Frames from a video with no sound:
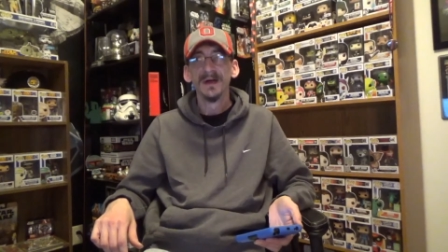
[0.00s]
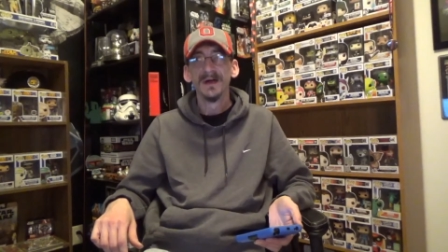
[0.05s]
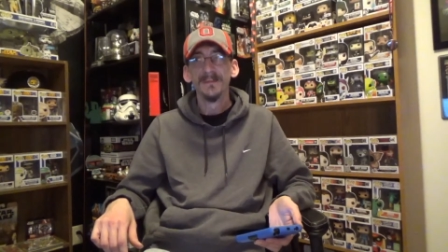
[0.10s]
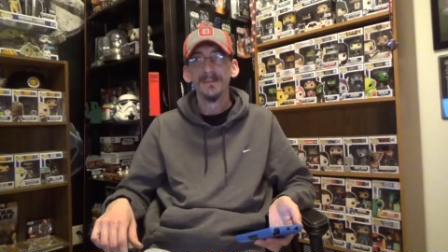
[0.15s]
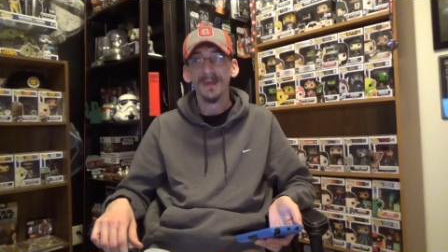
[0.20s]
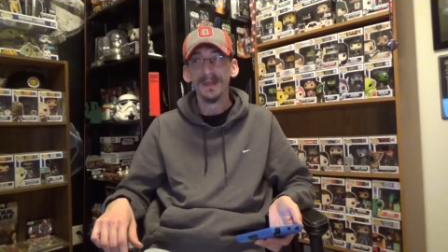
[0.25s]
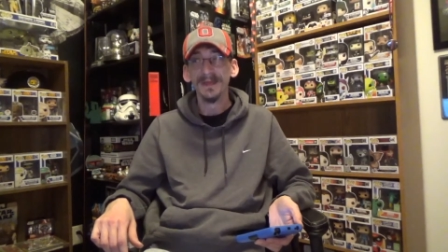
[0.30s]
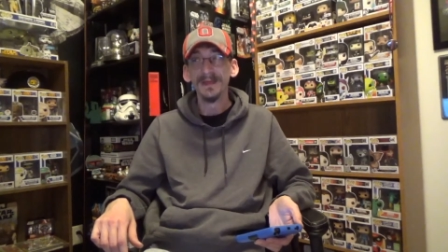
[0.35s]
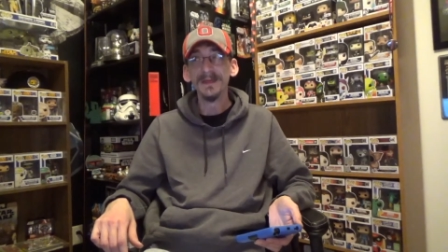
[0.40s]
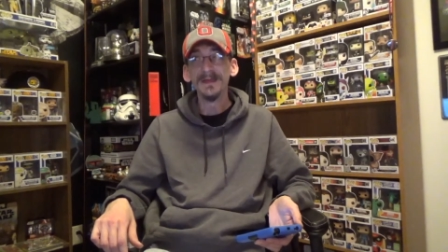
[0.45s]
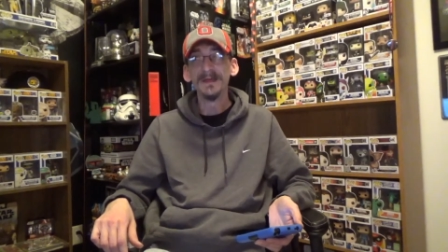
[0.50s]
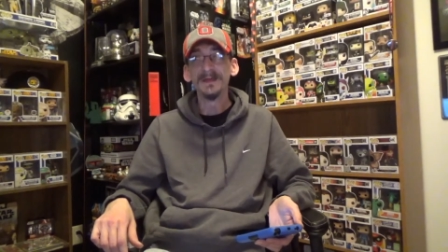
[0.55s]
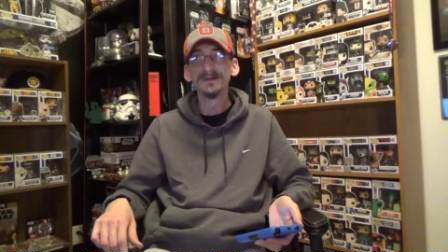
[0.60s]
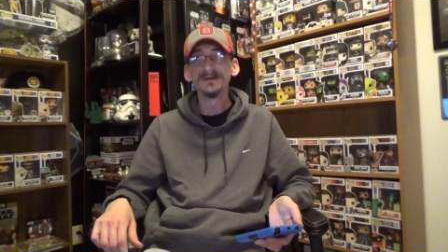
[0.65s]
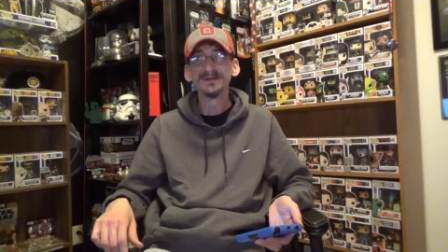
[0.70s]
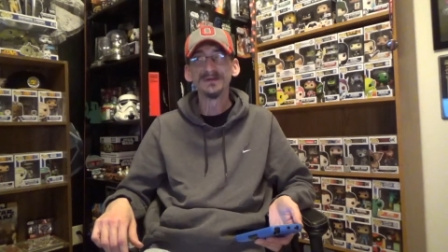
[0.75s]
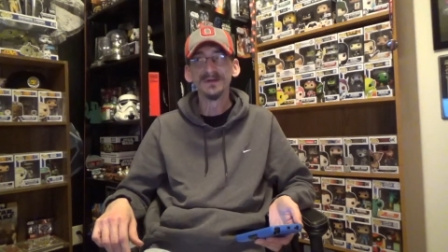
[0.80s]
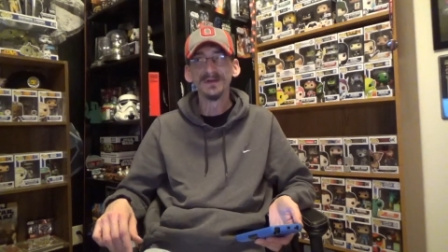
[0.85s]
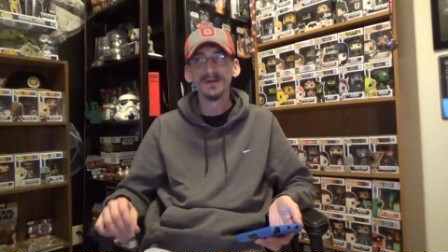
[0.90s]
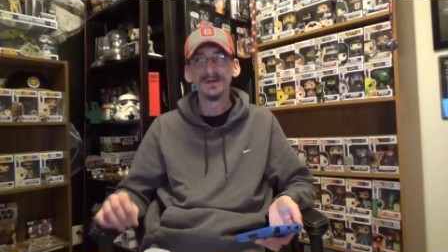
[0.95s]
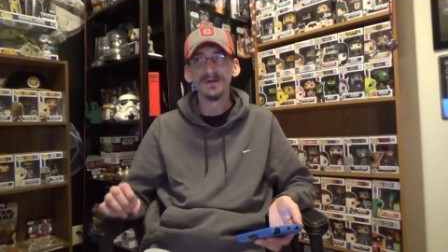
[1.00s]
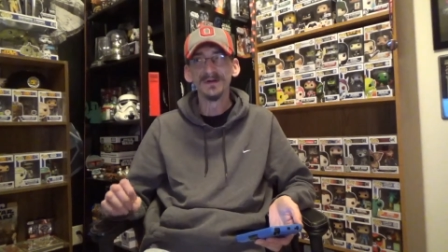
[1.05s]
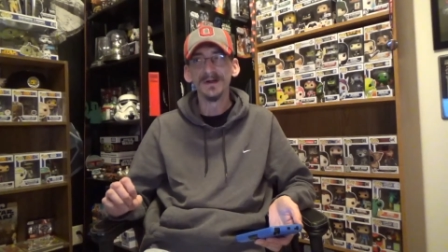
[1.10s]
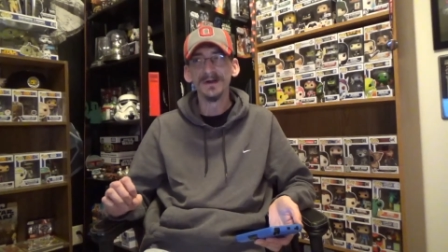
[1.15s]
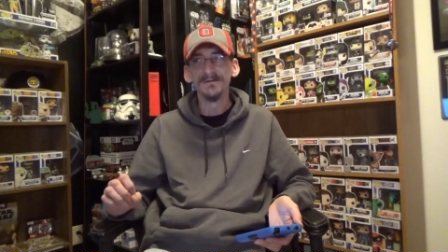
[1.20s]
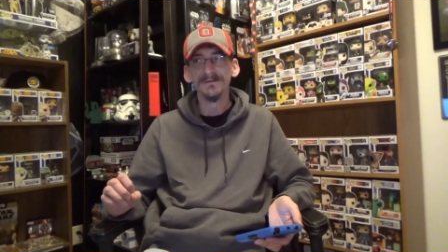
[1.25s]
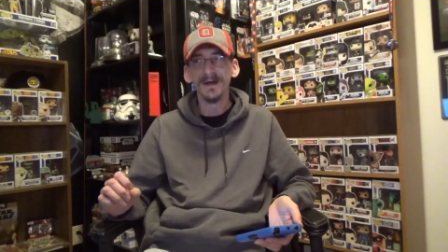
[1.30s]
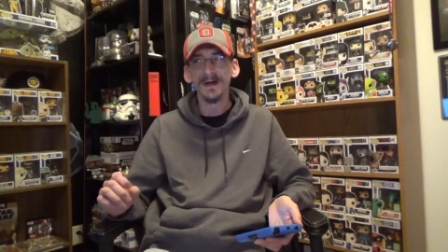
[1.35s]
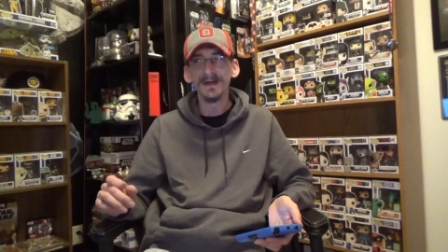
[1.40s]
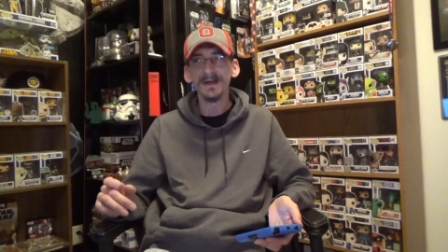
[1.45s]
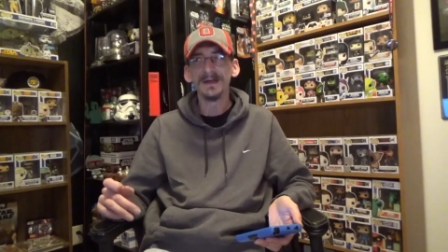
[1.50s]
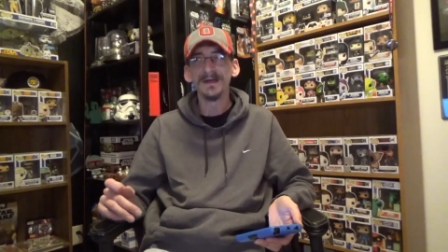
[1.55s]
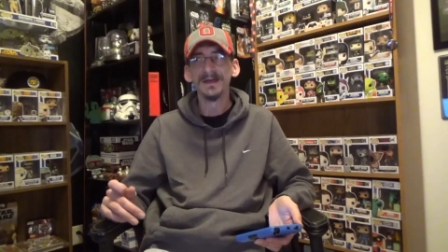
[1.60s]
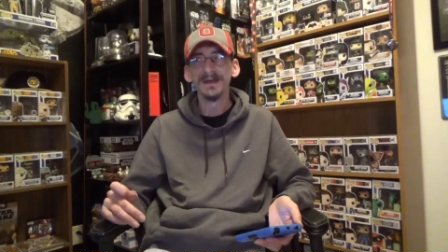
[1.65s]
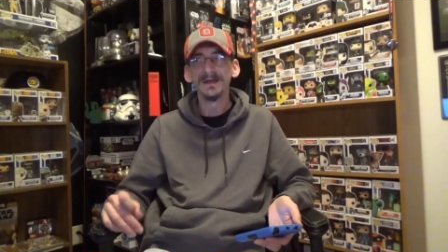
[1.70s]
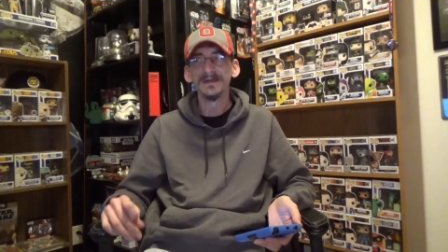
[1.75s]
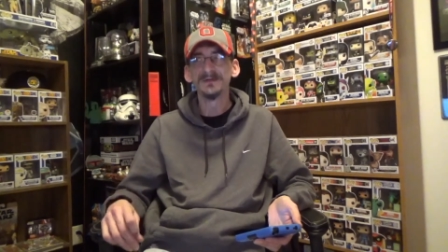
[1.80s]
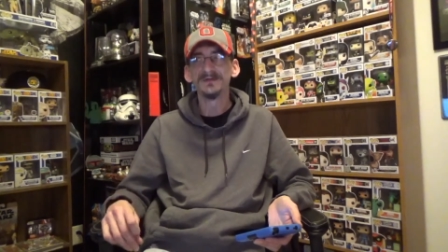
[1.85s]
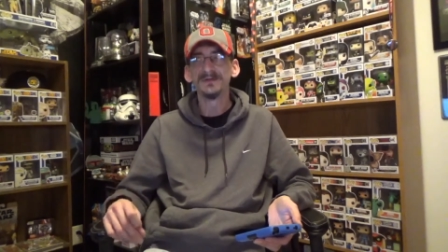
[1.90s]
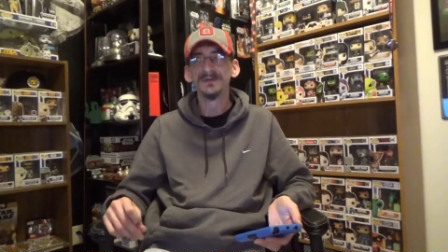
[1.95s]
by the end of this year, if I could
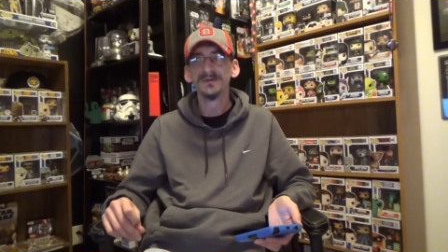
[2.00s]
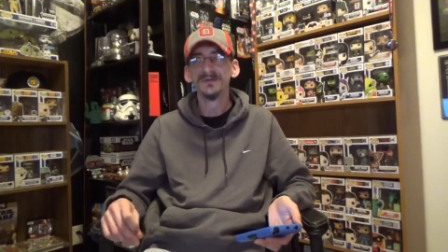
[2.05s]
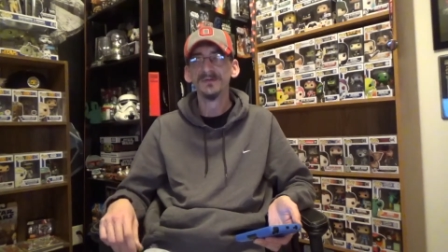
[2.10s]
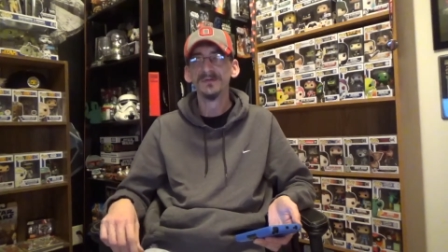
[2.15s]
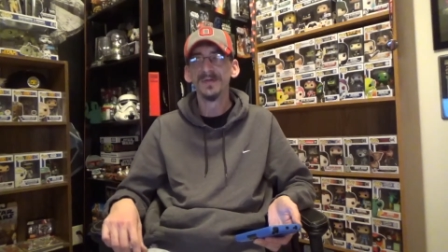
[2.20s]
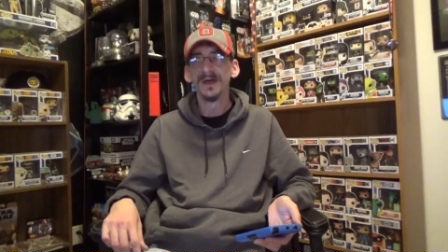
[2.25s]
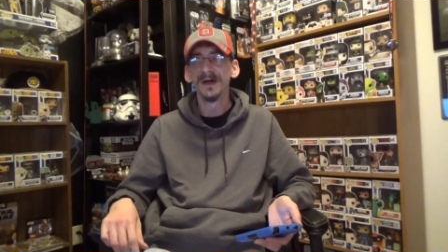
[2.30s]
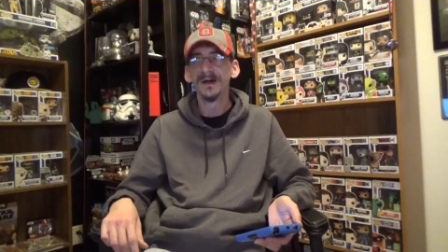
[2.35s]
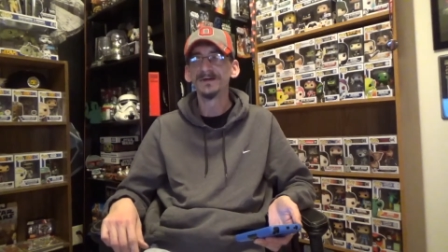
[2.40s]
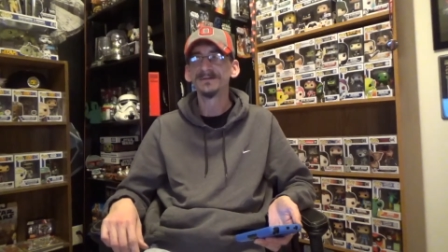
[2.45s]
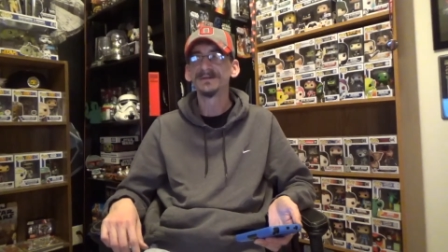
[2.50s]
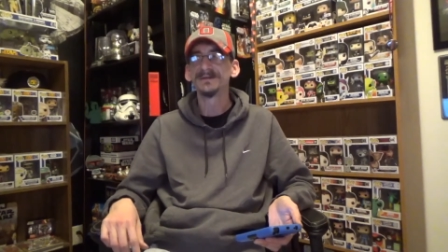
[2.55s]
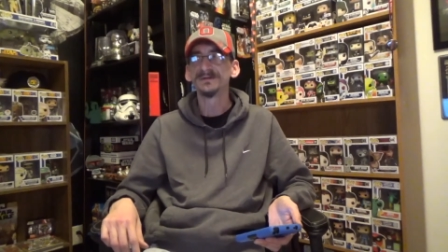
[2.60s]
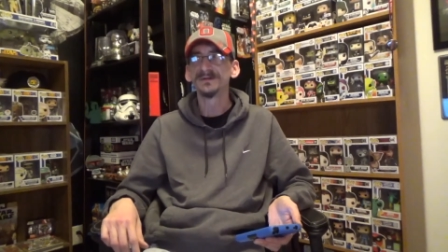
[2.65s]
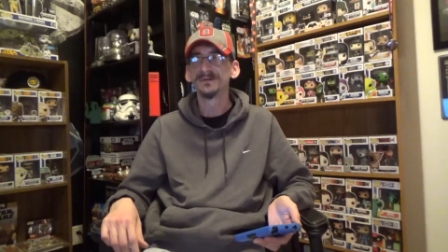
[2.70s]
hit 2,000